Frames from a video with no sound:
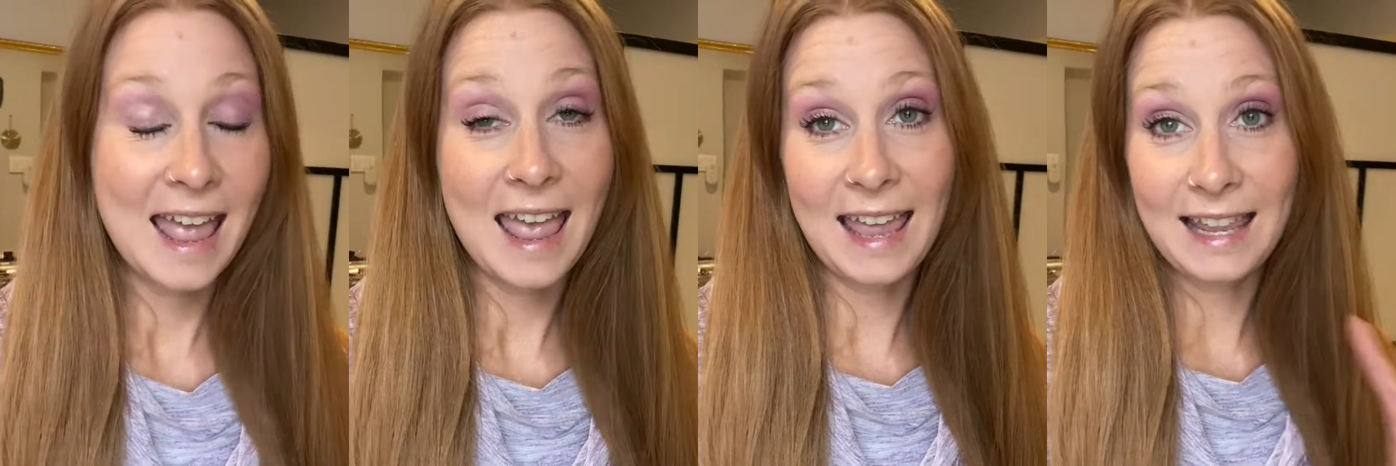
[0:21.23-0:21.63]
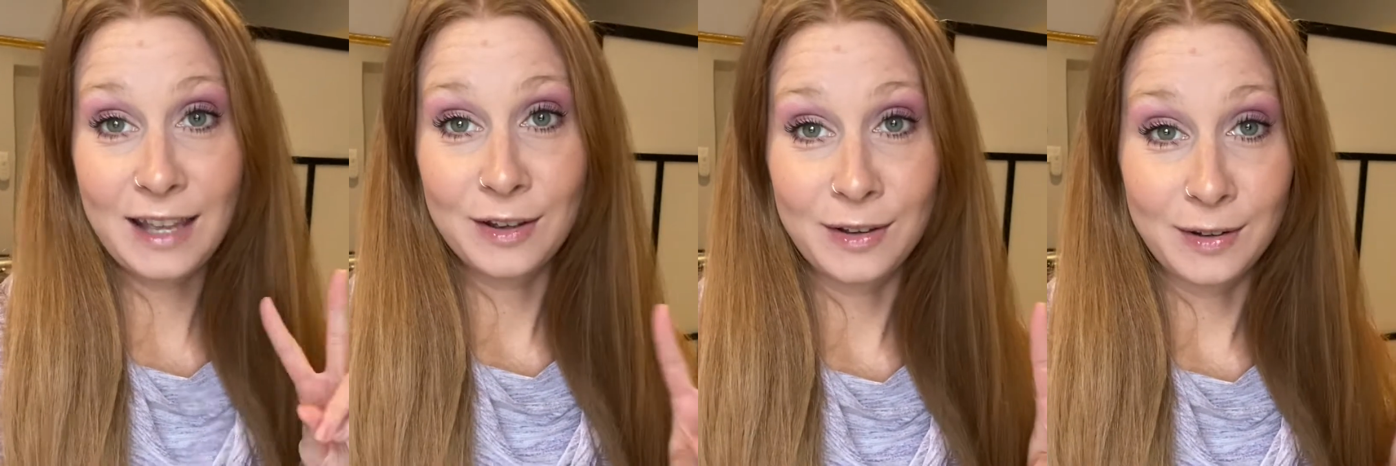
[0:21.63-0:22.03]

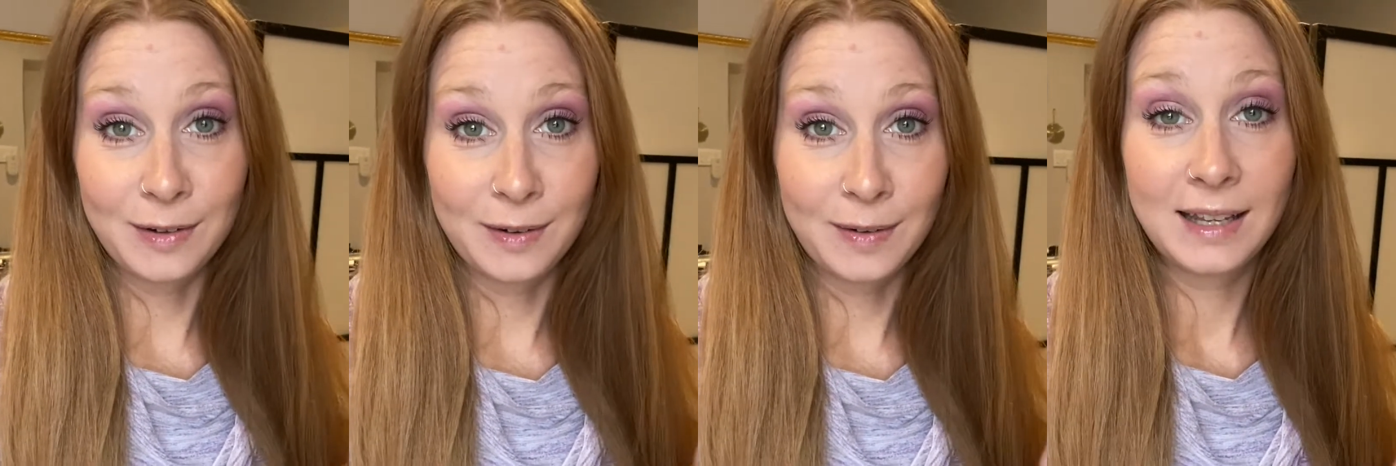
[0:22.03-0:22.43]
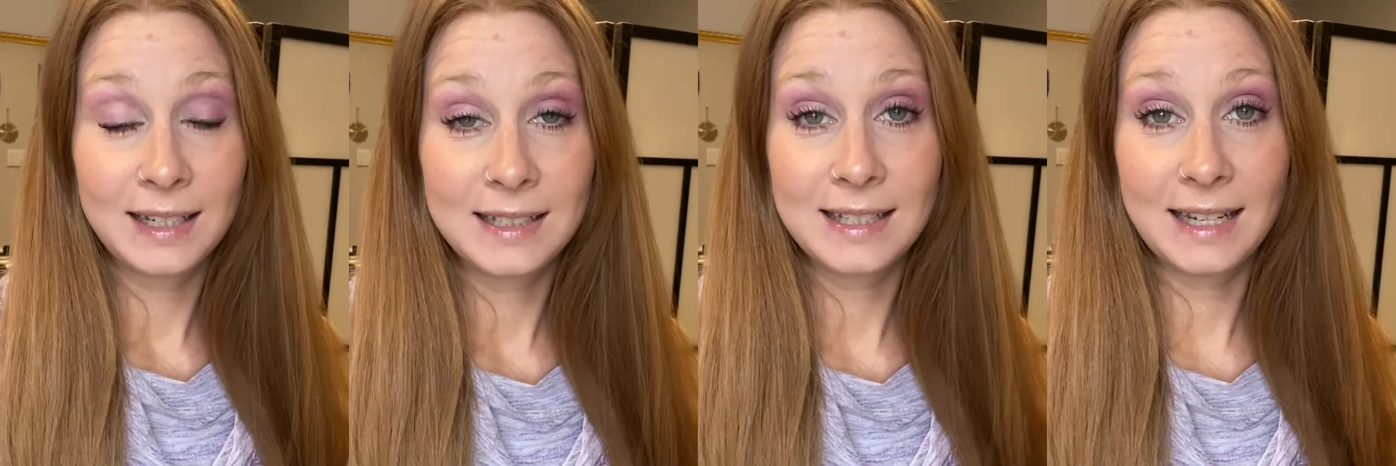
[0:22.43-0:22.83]
Anywho,
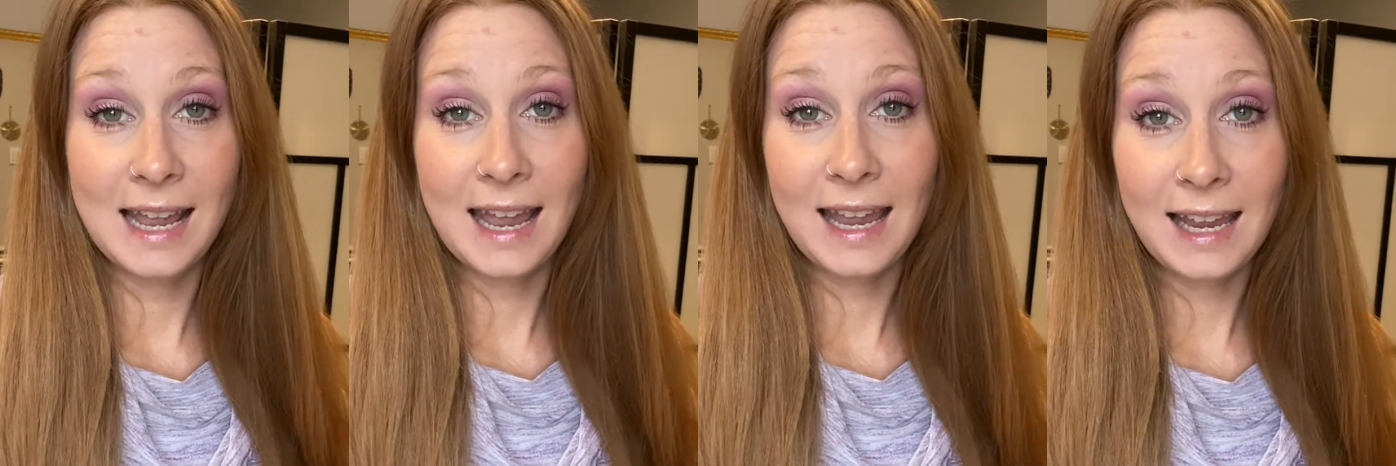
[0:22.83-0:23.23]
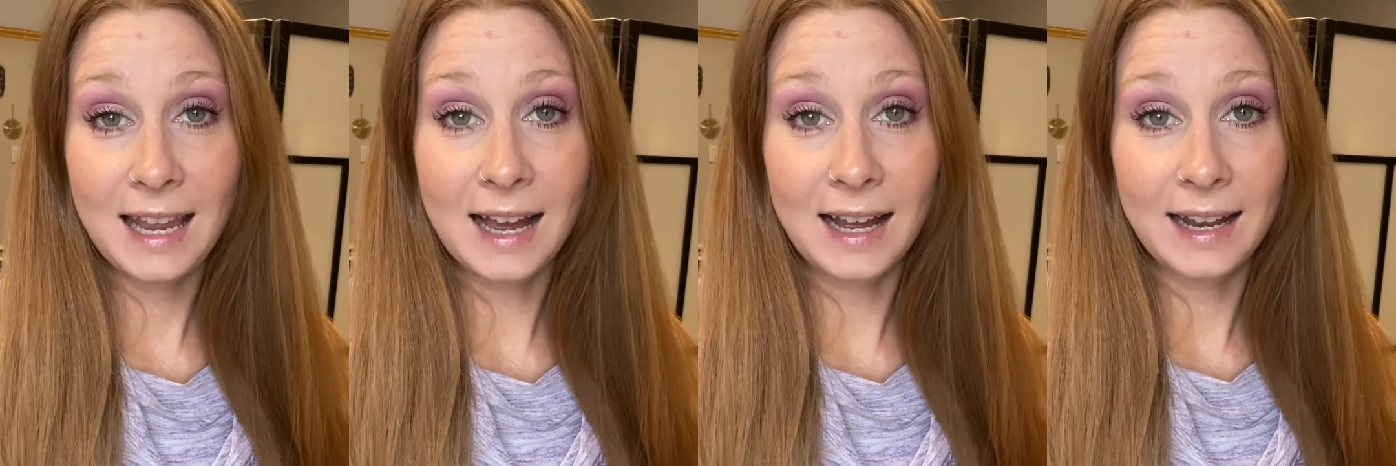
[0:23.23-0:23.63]

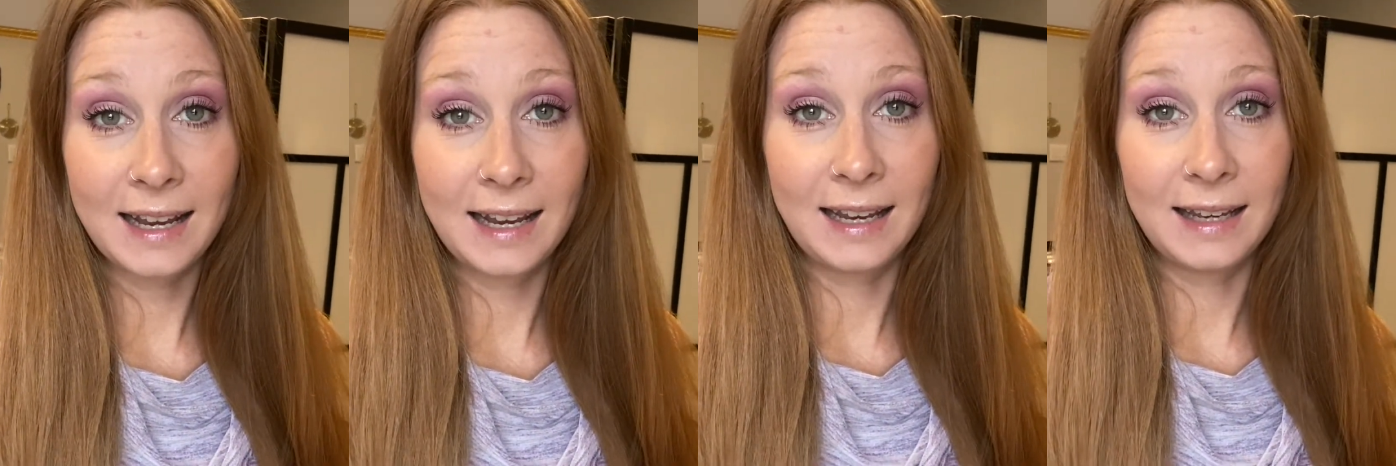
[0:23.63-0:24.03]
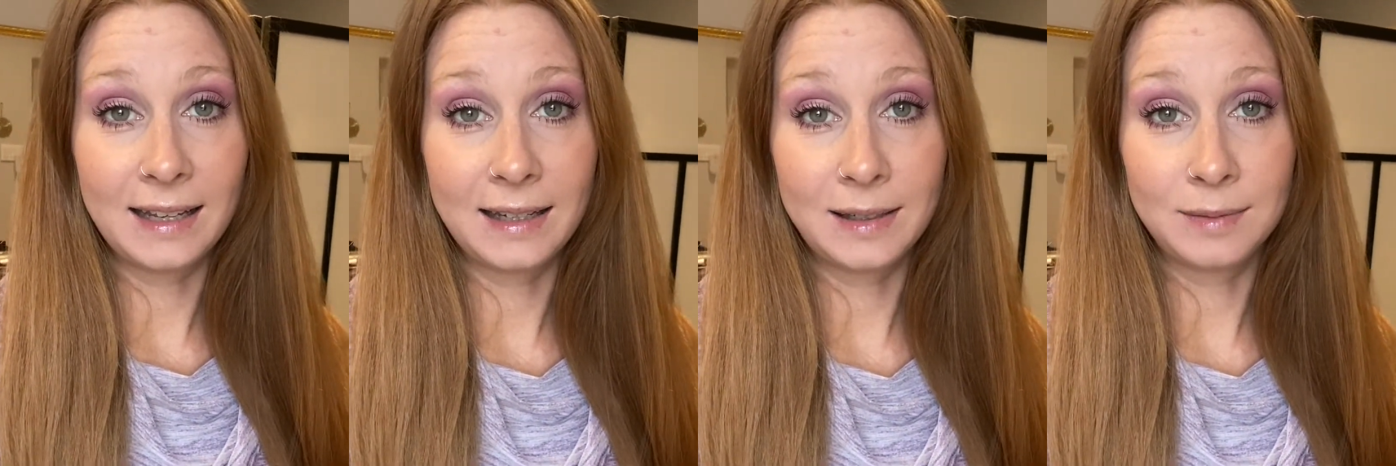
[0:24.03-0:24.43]
today I
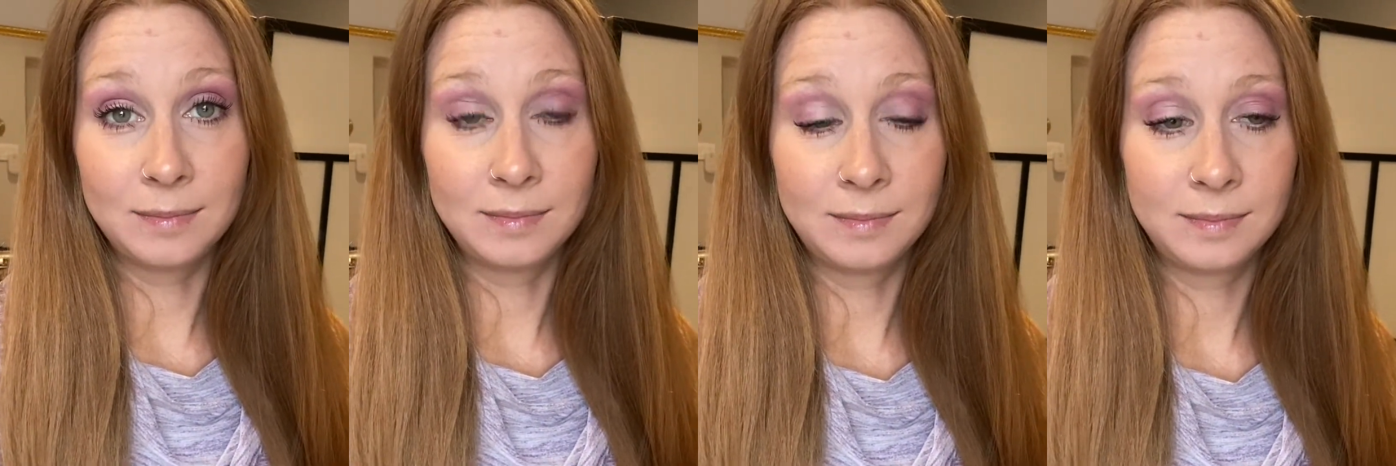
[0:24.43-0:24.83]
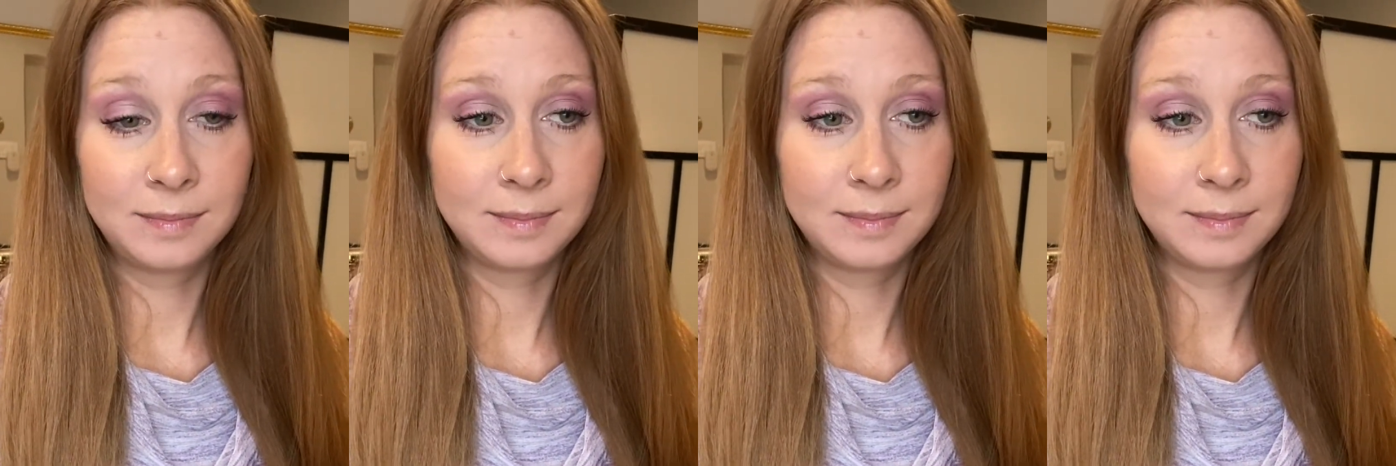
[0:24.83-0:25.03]
am